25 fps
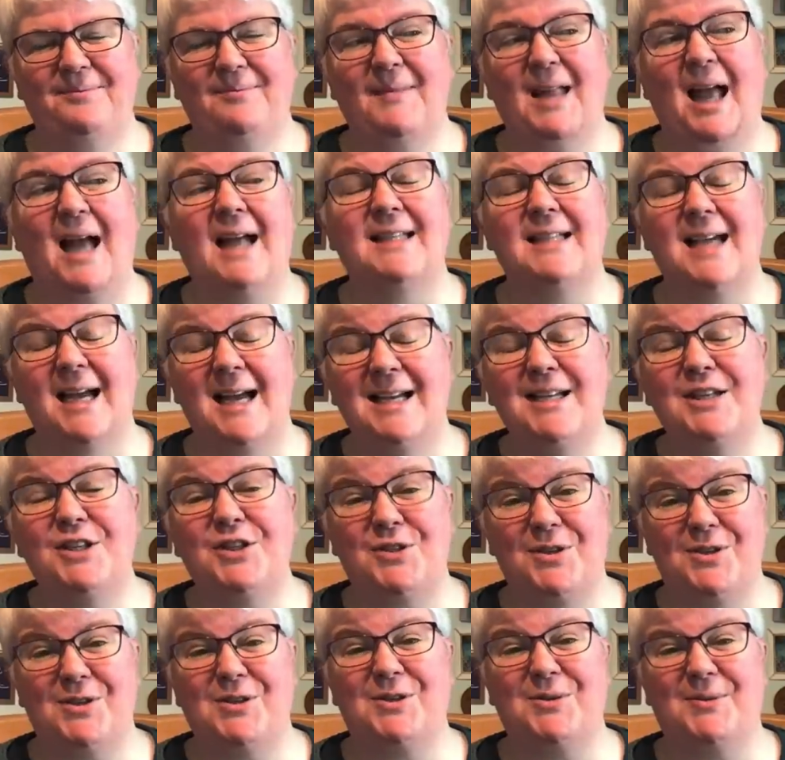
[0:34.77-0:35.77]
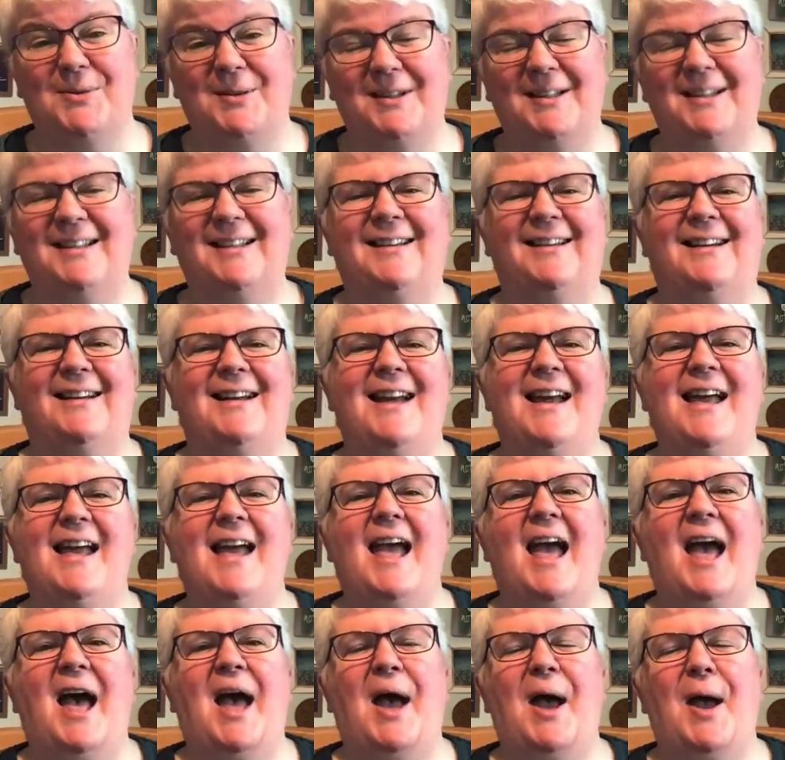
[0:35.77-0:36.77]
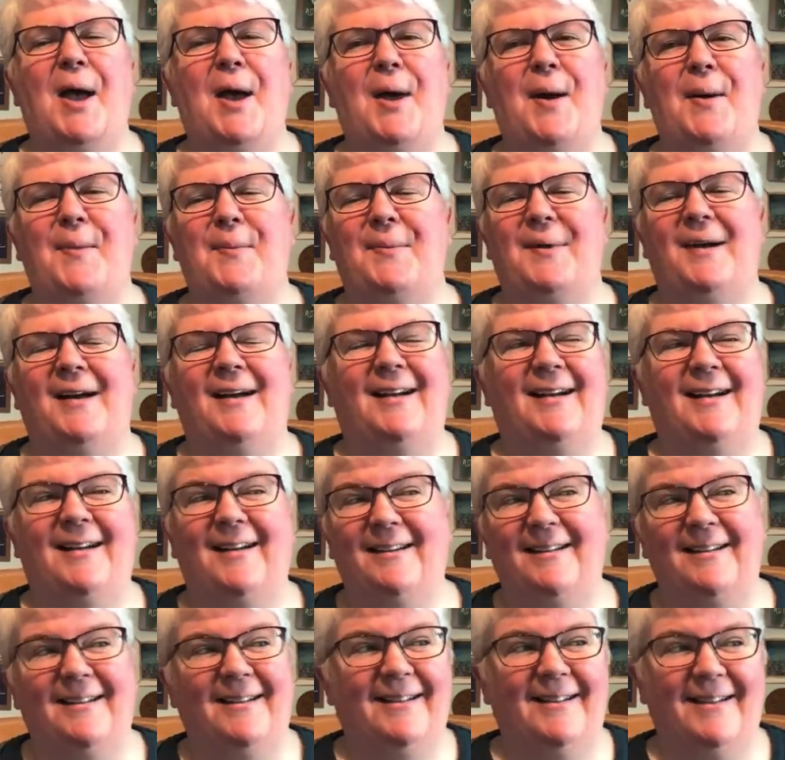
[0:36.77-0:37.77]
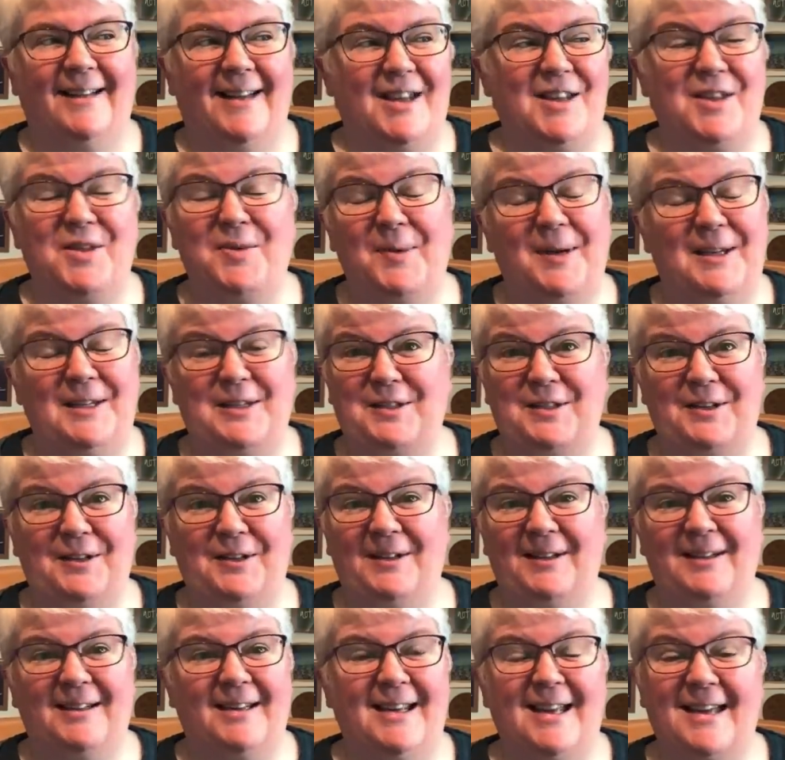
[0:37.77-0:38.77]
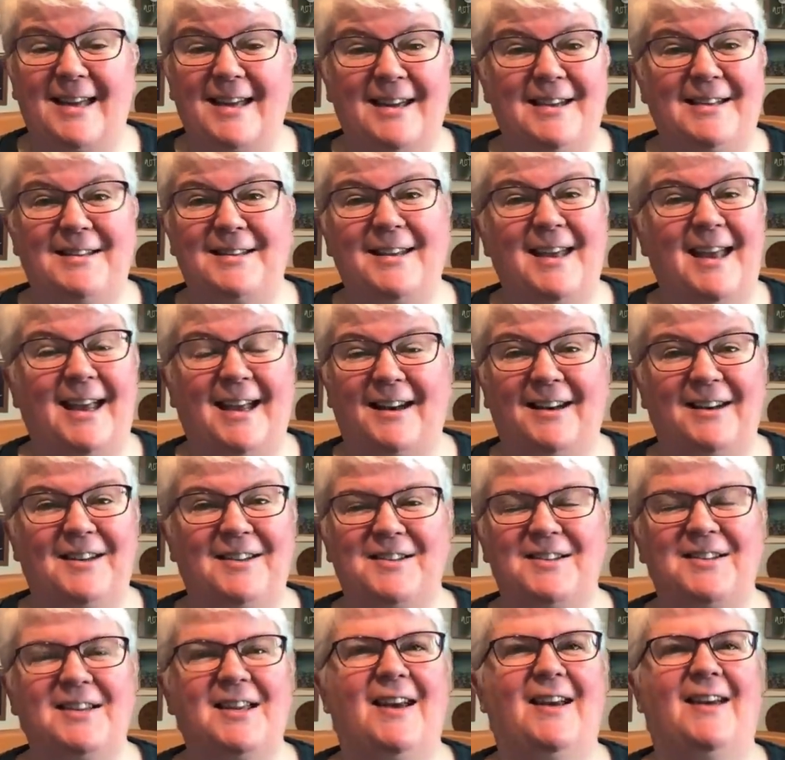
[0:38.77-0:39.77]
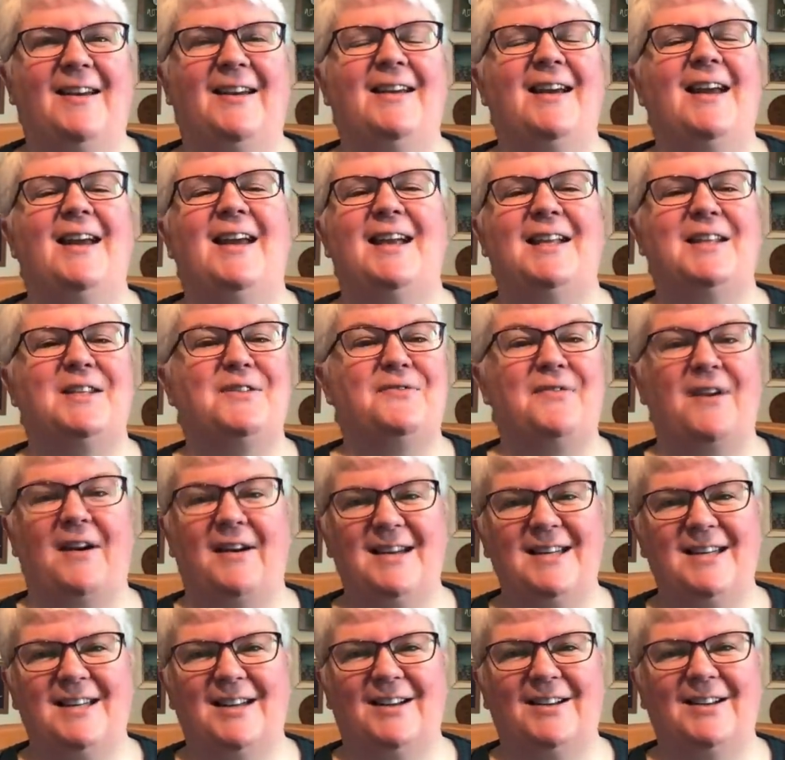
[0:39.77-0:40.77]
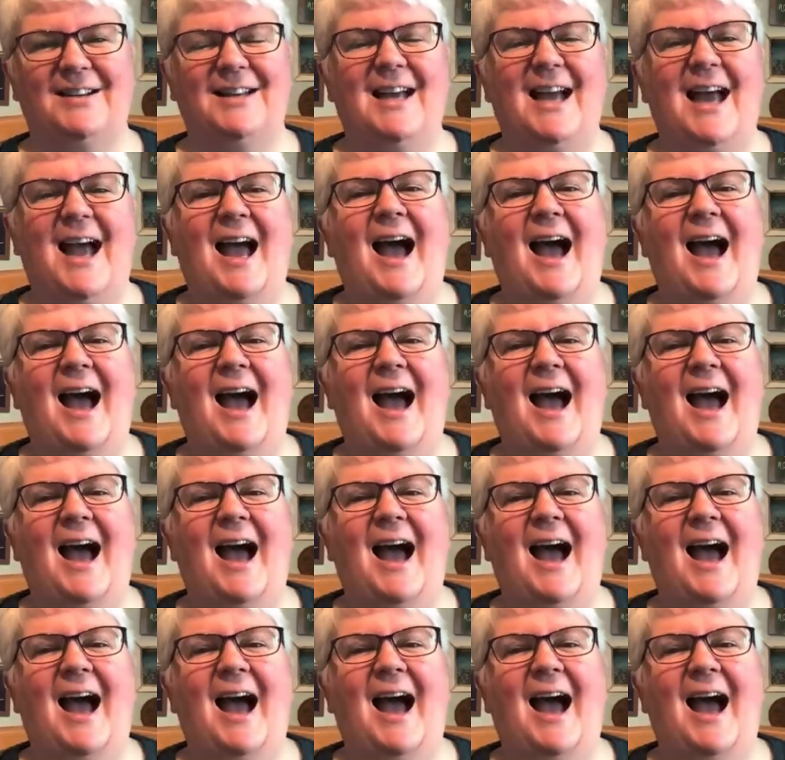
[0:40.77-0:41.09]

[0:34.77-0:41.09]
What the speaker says: And as usual, in the winter in England, it's very dull.